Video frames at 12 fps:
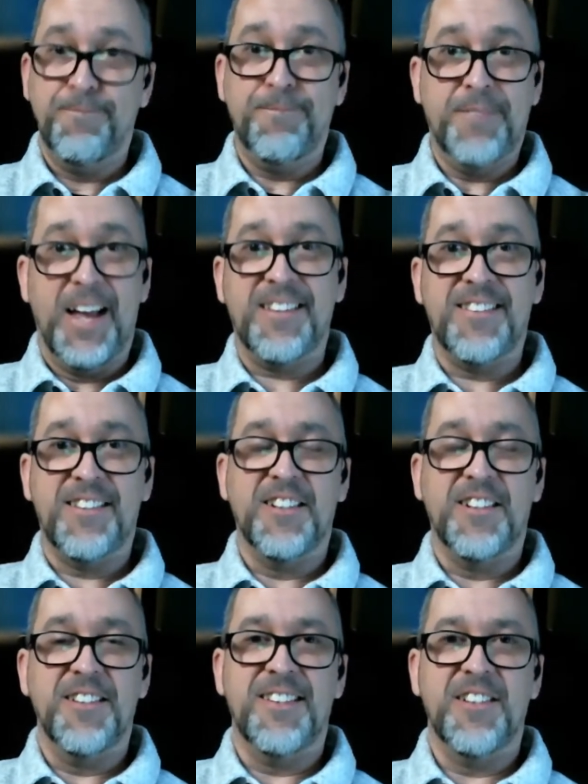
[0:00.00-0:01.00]
That's the
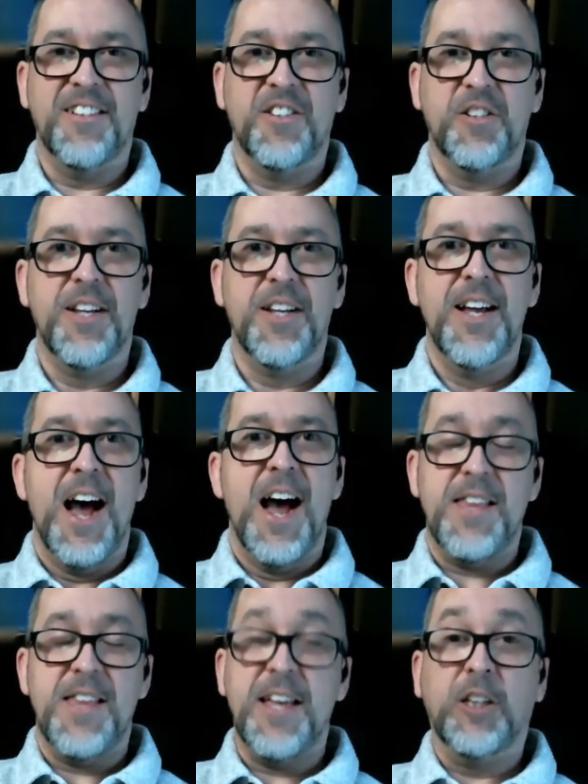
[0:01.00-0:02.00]
consensus.
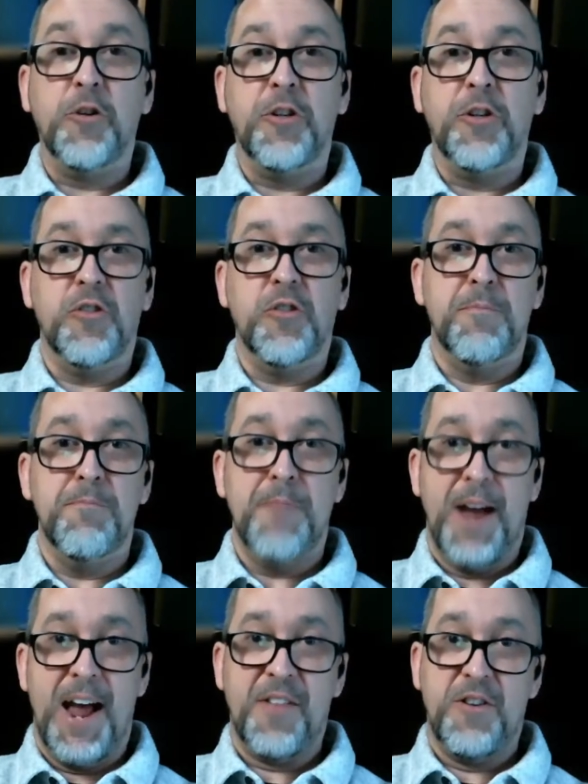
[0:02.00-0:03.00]
I think Luke used
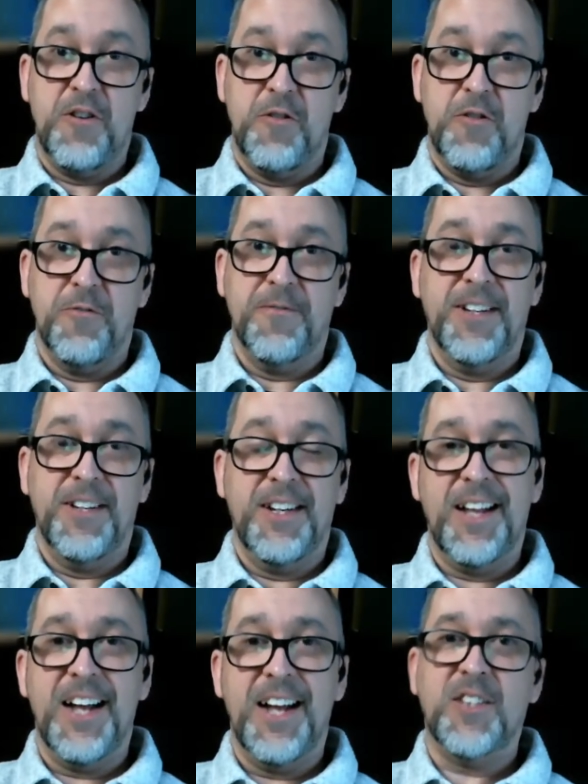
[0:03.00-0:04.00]
Matthew,
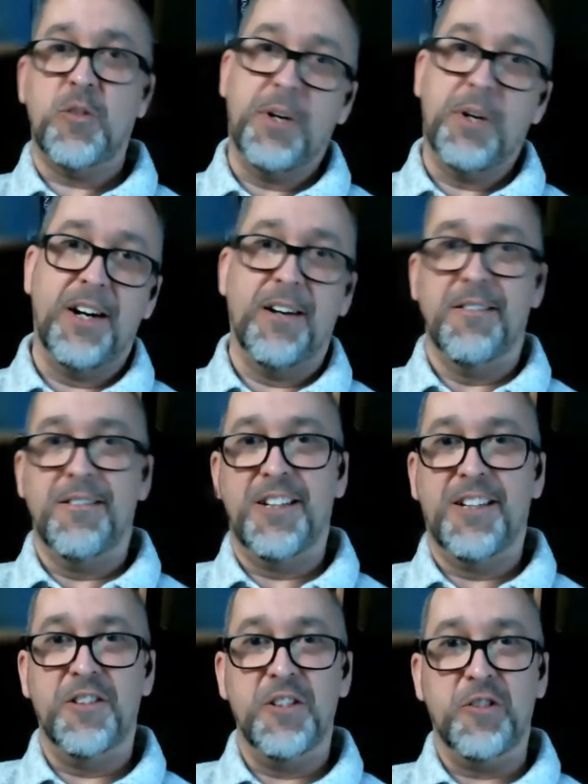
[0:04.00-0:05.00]
and that's where
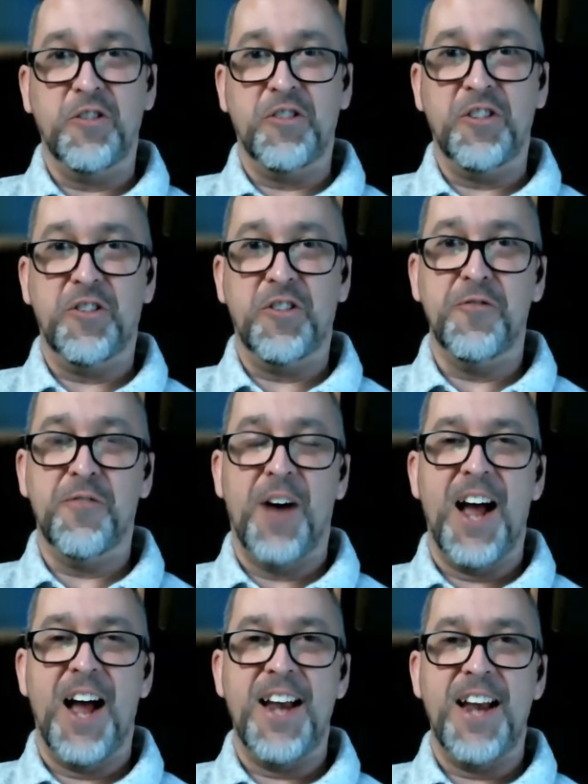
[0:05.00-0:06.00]
the consensus is
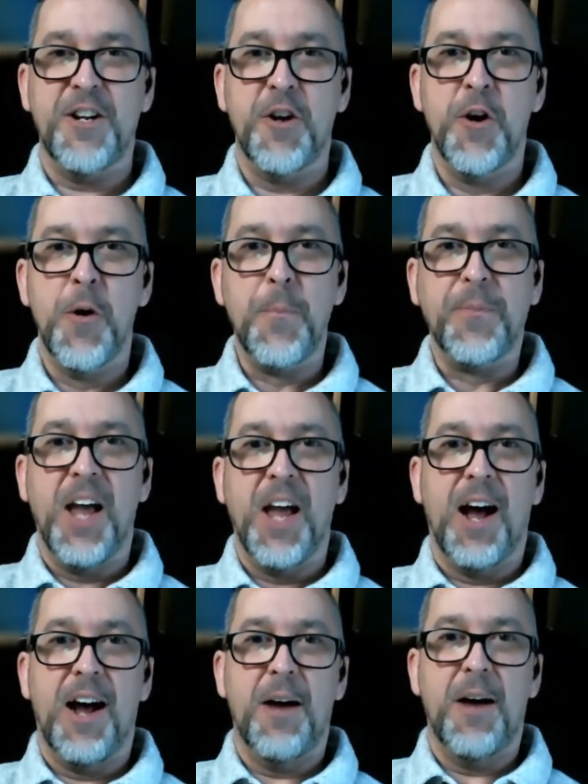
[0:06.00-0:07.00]
divided.
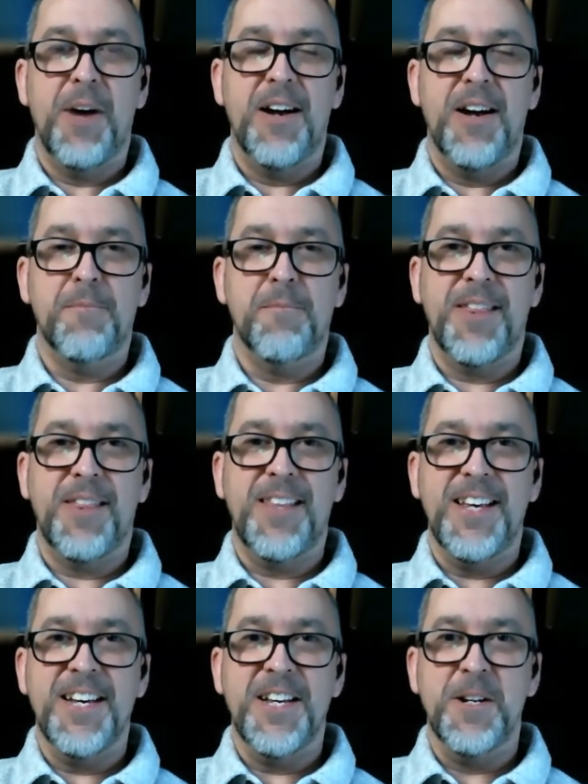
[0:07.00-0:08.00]
But
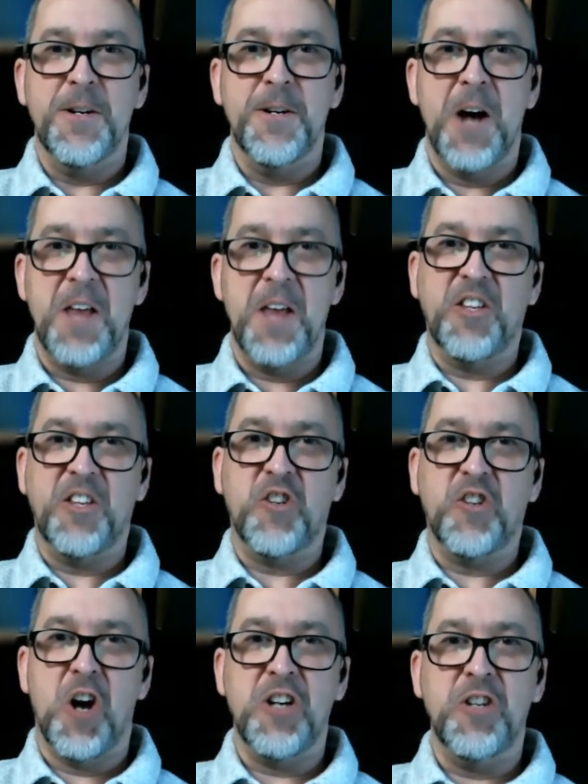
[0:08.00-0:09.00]
then I think that
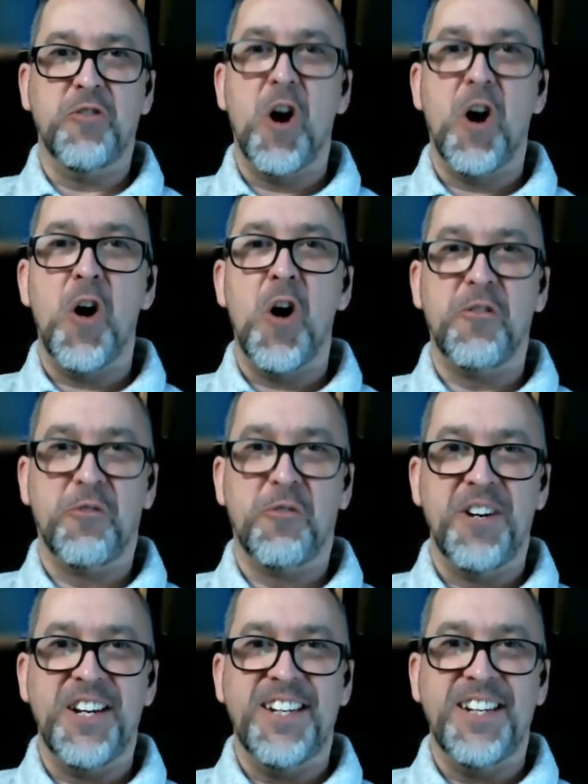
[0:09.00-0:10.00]
John used all
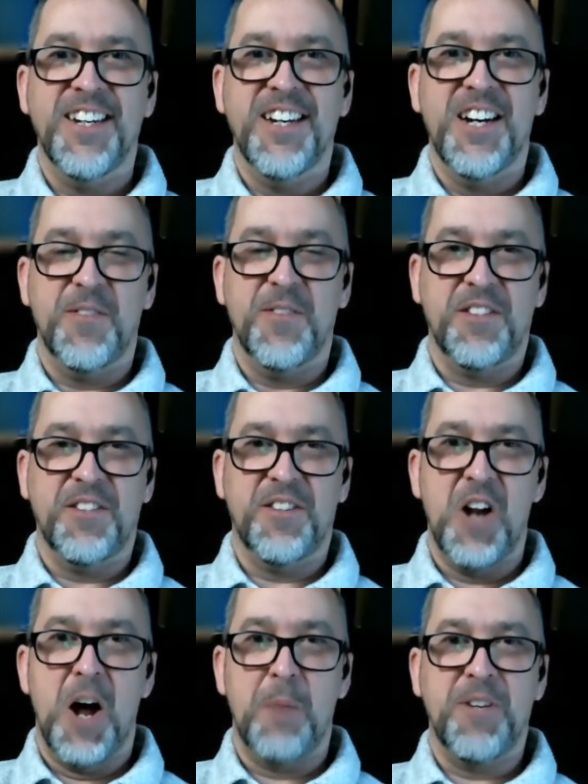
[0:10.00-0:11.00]
three of the
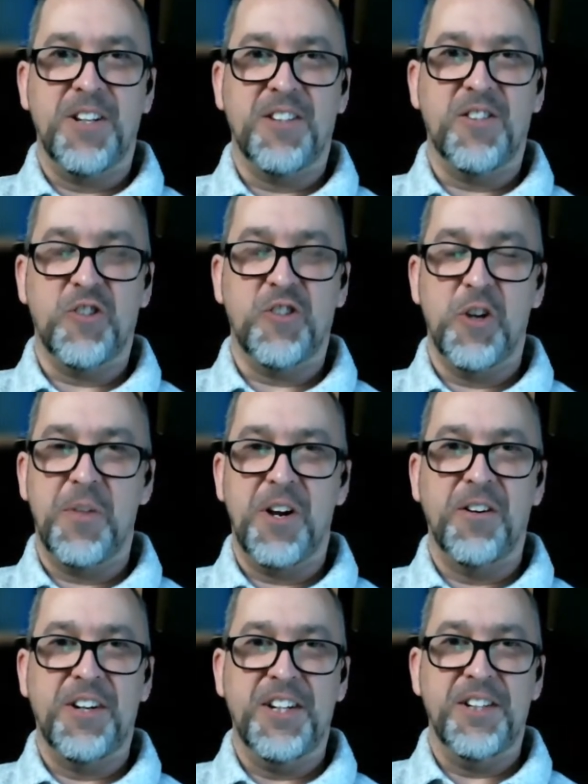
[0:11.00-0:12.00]
synoptics. So
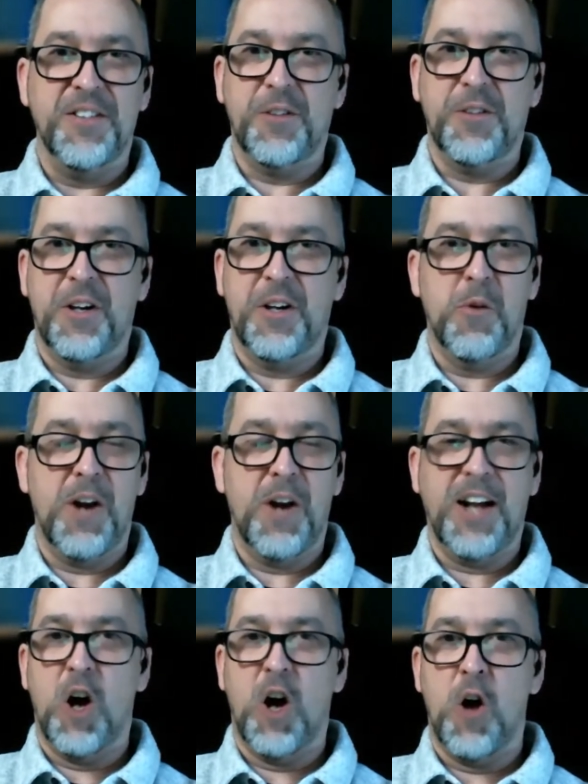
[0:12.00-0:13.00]
there is what
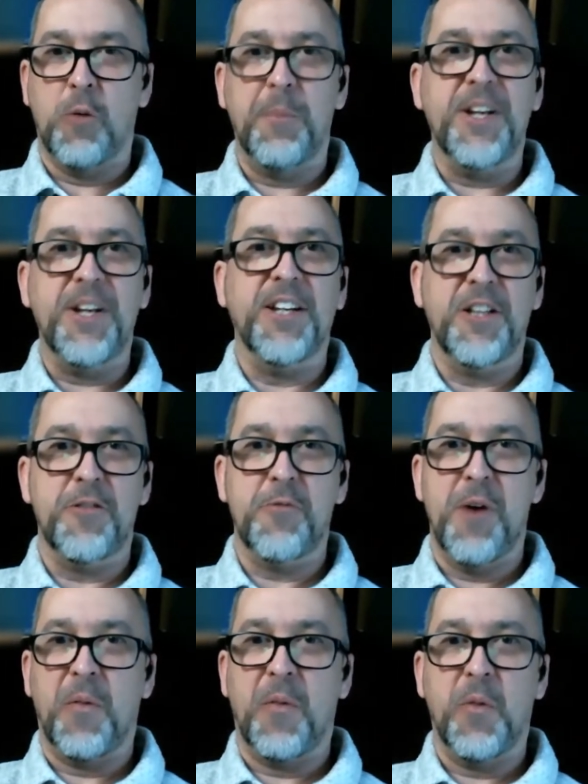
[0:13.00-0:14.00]
I call repeatedly
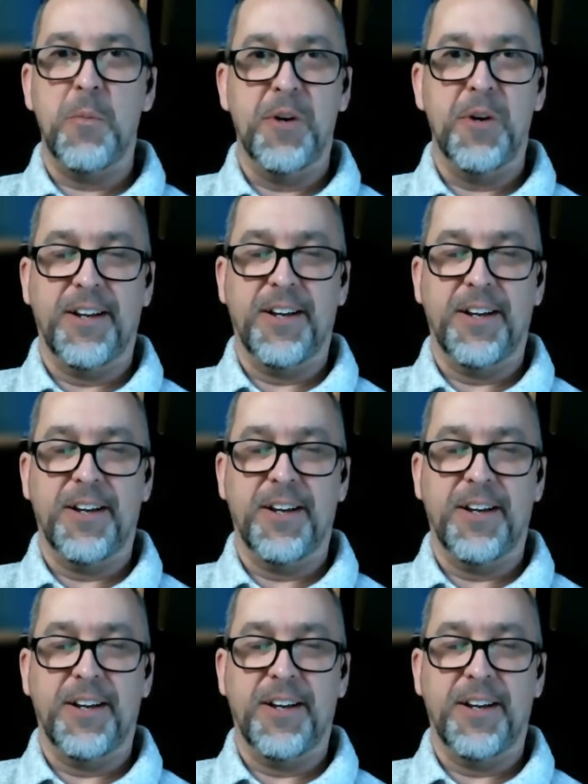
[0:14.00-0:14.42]
throughout the book